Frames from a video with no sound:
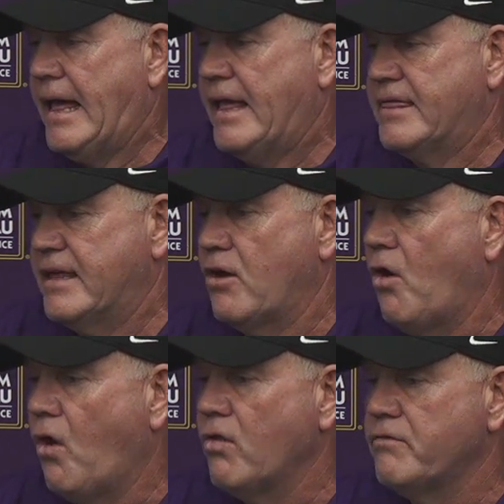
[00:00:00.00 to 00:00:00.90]
think
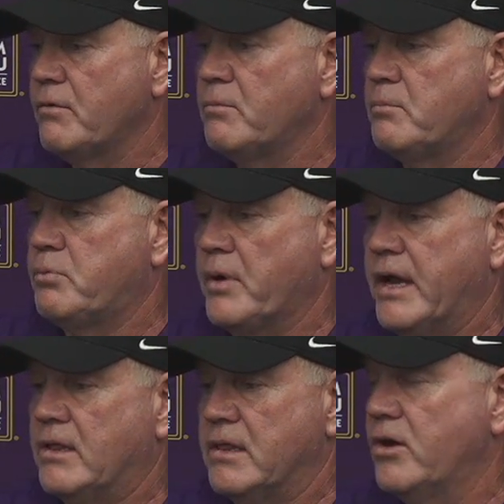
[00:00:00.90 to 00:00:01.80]
all of them bring
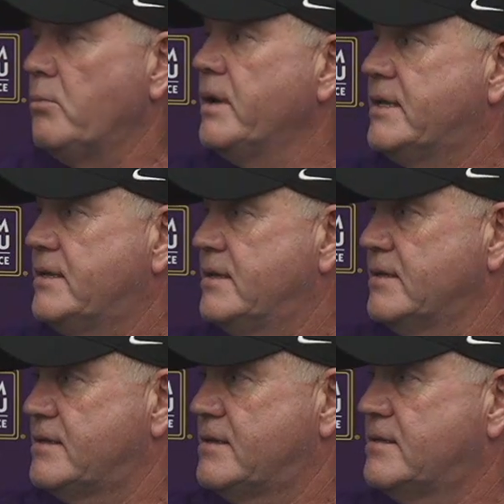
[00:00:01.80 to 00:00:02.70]
a little bit
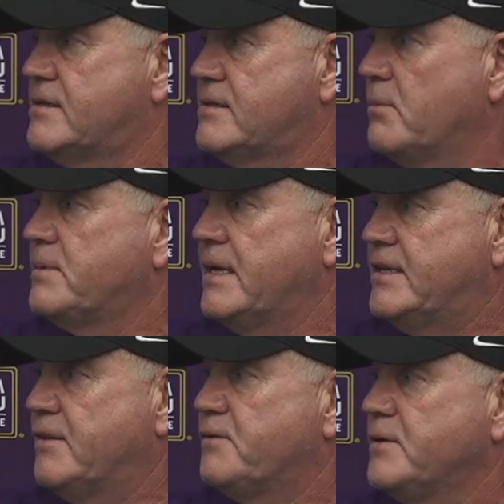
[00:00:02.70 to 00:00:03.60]
something
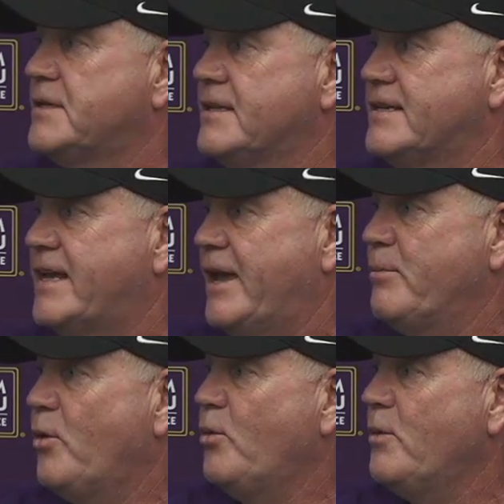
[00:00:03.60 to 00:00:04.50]
different to the
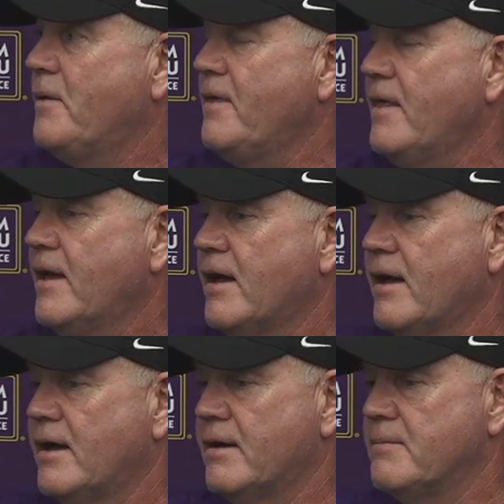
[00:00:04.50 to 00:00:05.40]
table,
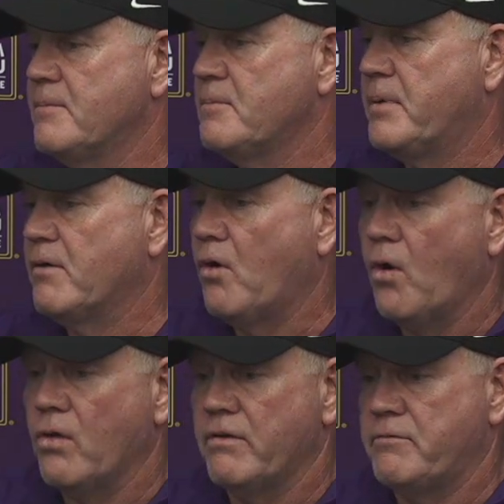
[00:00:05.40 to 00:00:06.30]
but
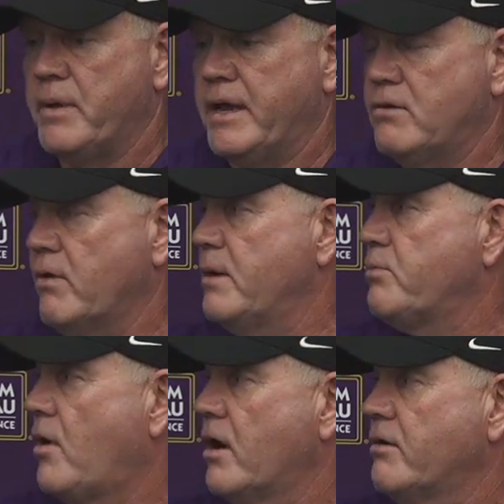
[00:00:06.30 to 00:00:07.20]
all have made great
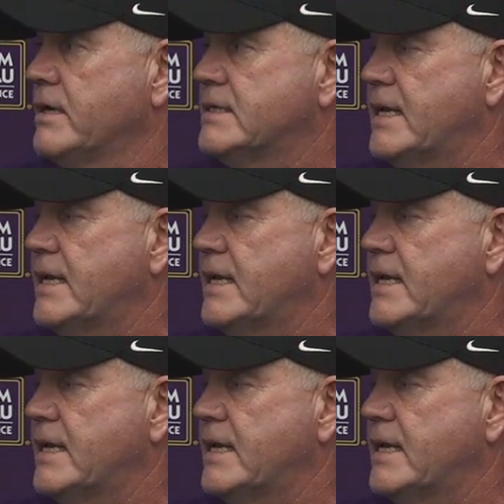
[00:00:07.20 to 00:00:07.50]
progress.